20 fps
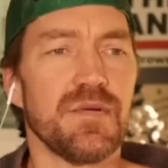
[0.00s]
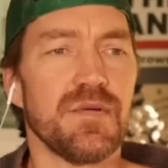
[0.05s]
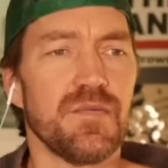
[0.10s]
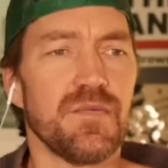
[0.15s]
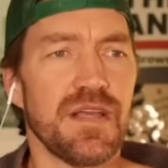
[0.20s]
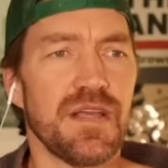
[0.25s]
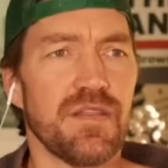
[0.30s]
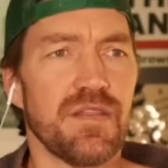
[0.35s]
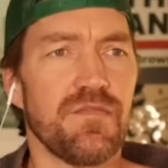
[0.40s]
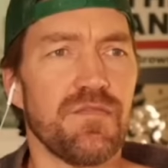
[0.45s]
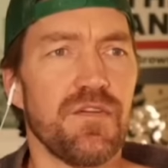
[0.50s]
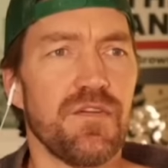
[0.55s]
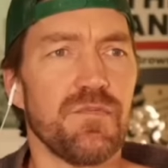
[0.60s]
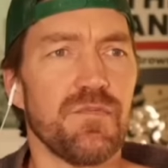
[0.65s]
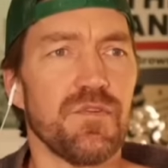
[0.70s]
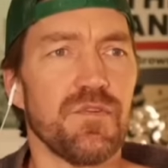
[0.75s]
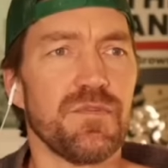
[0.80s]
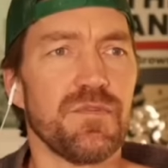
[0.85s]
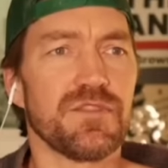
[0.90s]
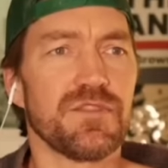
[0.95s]
we got the fall
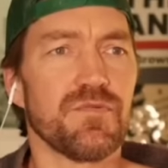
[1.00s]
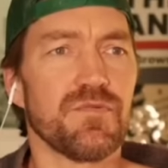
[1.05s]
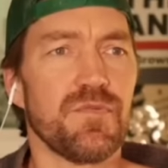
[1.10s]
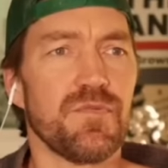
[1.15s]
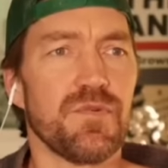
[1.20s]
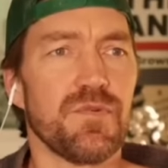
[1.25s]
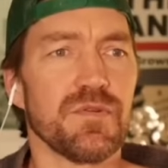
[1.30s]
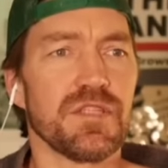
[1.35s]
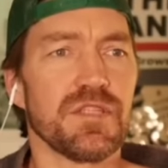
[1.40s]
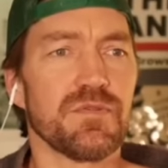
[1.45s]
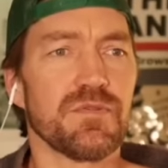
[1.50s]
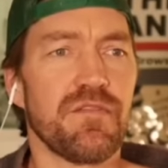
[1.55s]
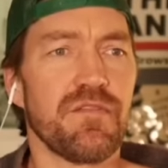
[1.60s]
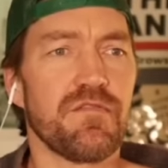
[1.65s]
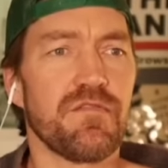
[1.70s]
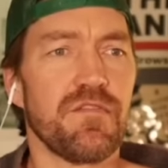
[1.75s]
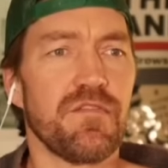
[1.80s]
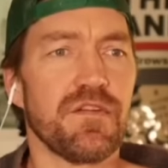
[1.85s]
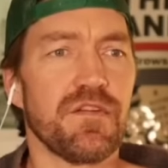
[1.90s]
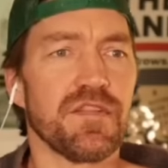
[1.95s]
prohibition report. Since we're
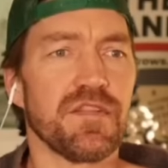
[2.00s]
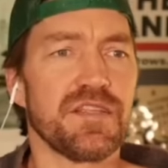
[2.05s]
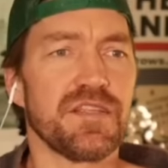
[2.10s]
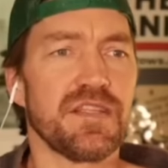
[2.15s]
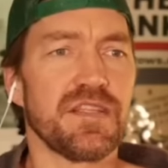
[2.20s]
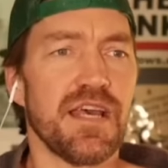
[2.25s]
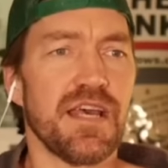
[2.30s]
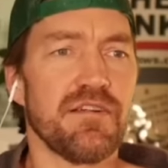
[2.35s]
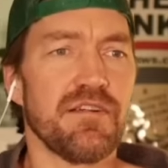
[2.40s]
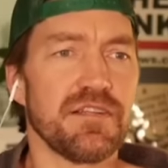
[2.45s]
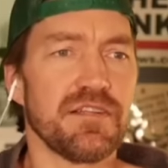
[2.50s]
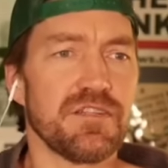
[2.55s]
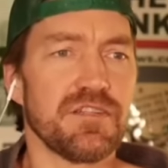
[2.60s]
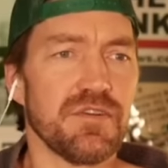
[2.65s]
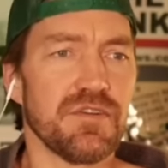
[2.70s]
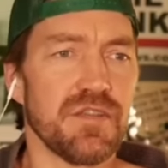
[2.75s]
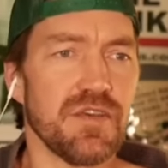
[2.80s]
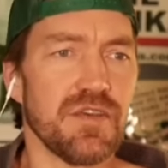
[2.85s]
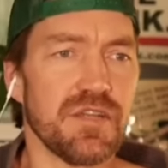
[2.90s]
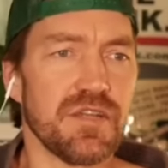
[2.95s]
having fun on the Saturday show,
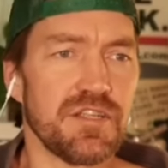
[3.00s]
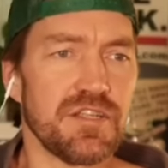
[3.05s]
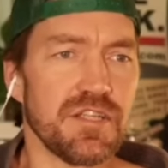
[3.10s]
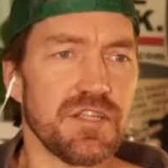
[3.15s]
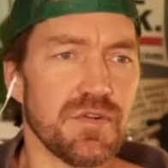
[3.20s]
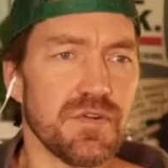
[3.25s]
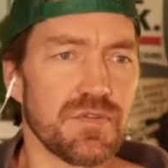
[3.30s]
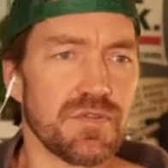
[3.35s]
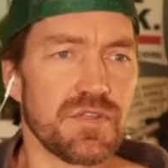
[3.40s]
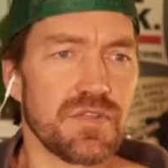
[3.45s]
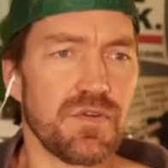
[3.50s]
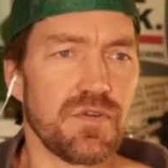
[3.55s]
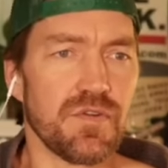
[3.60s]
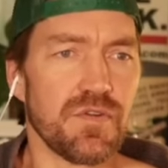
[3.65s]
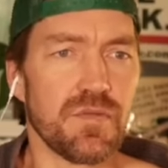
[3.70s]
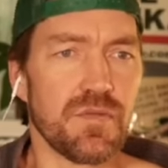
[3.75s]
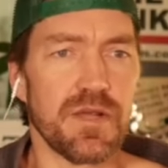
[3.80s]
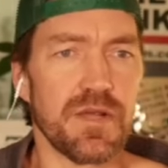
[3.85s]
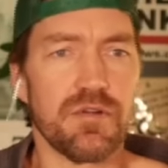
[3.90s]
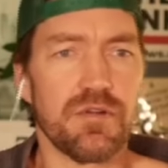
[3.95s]
I thought I'd share what's going
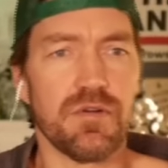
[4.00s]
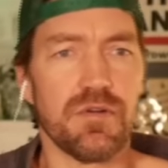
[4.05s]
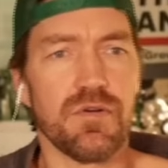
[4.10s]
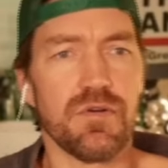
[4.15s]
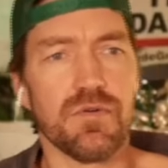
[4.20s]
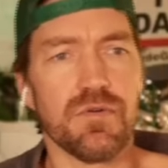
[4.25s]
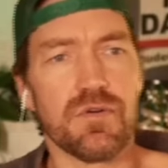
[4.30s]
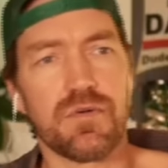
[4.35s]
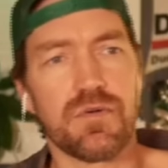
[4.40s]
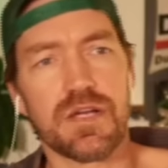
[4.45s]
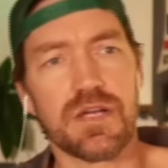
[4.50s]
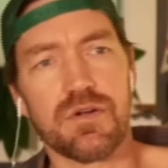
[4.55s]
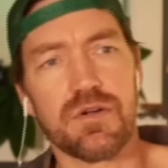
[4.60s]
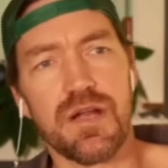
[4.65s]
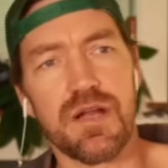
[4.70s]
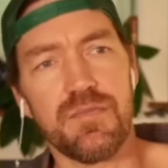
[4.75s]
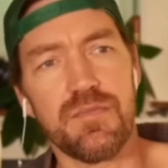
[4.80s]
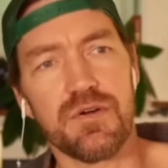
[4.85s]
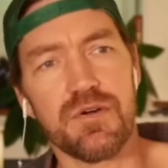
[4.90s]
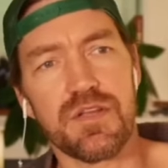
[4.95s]
on my grill real quick.
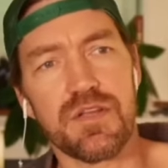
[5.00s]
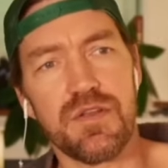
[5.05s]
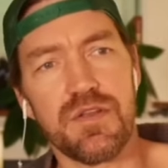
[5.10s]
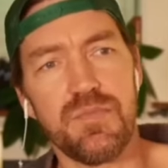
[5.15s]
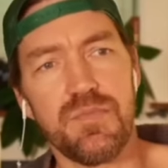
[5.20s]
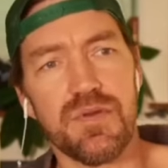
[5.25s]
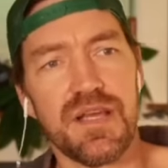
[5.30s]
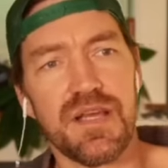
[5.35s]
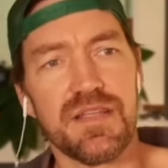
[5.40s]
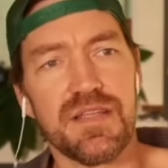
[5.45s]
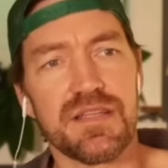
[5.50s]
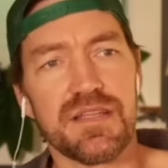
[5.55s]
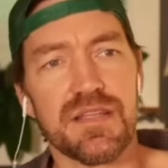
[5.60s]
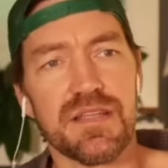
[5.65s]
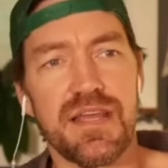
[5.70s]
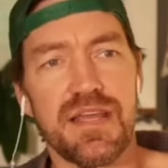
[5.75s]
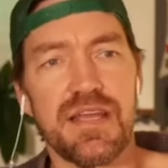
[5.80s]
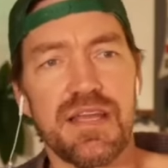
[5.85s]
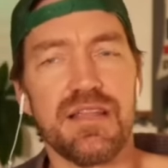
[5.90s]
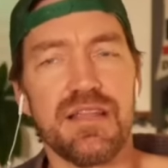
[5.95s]
Grambo, can you play this
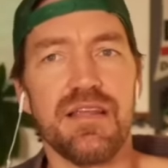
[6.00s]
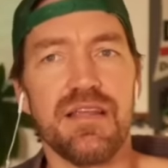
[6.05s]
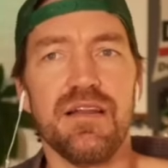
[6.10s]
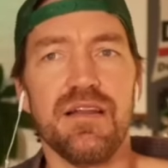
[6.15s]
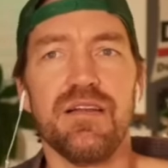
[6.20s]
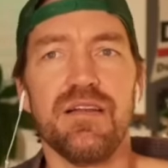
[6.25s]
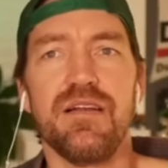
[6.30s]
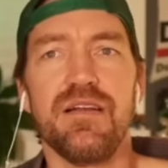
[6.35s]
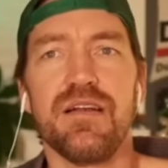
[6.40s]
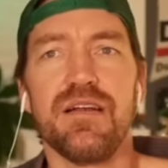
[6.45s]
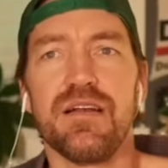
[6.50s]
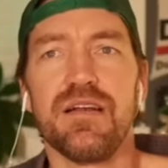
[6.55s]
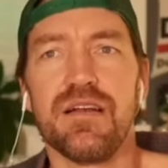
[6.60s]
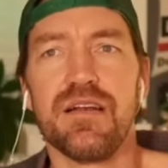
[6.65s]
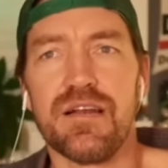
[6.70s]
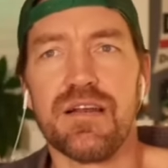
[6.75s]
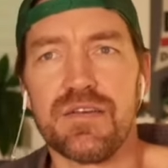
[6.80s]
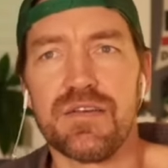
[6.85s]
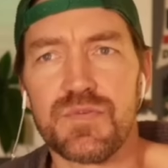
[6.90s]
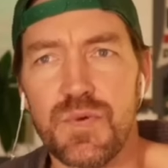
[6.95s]
link there?
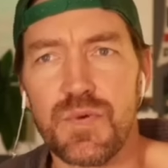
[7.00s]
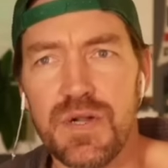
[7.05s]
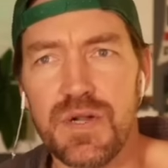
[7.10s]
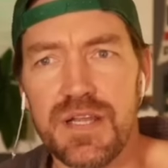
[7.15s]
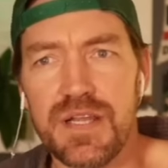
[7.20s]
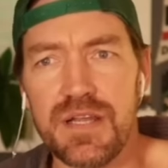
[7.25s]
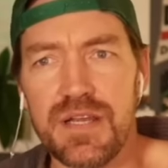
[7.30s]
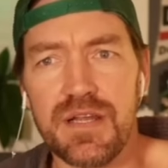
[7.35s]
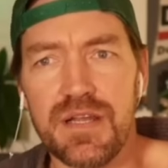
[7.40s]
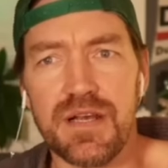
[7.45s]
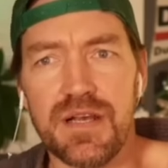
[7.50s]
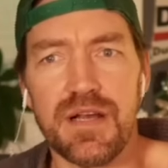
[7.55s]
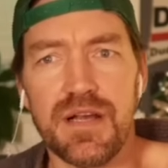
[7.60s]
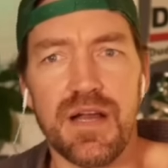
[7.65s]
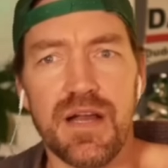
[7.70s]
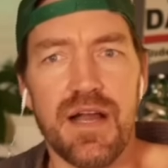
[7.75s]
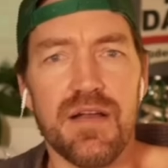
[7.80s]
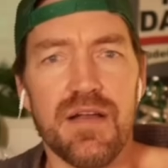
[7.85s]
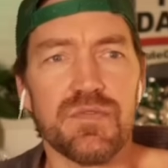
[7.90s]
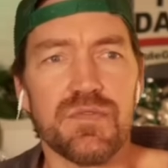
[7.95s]
I was working.
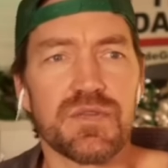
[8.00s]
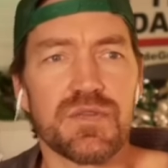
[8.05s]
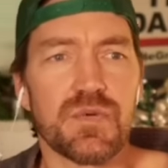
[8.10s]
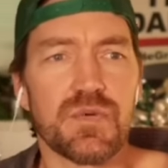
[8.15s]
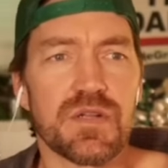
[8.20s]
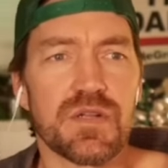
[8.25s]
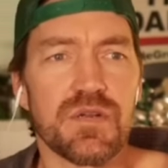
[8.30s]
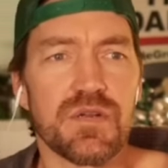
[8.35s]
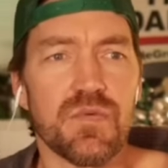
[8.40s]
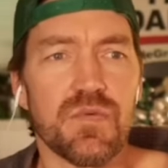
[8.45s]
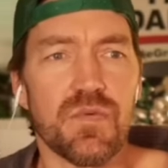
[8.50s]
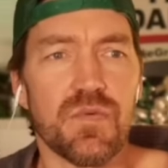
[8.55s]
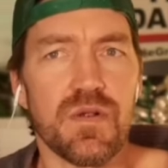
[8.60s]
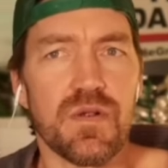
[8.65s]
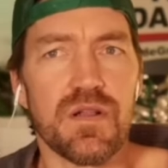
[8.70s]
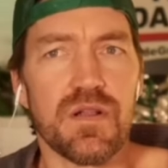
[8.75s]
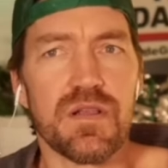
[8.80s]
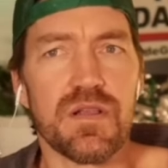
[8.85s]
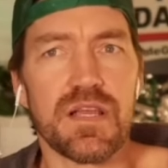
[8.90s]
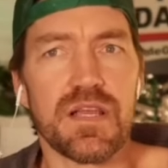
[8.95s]
Uh, oh. I was working
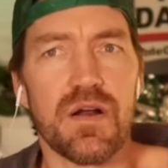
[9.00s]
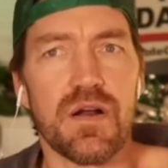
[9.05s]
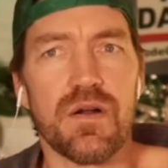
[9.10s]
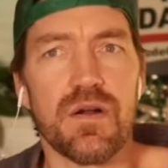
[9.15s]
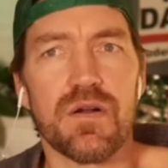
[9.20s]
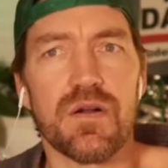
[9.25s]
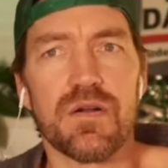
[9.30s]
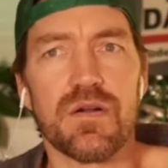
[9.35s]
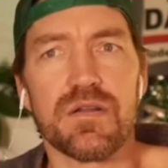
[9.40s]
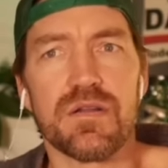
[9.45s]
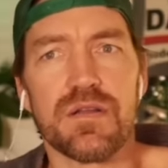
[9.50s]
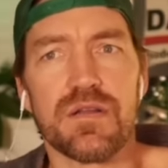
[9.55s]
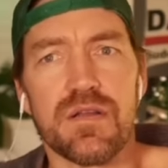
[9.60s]
really hard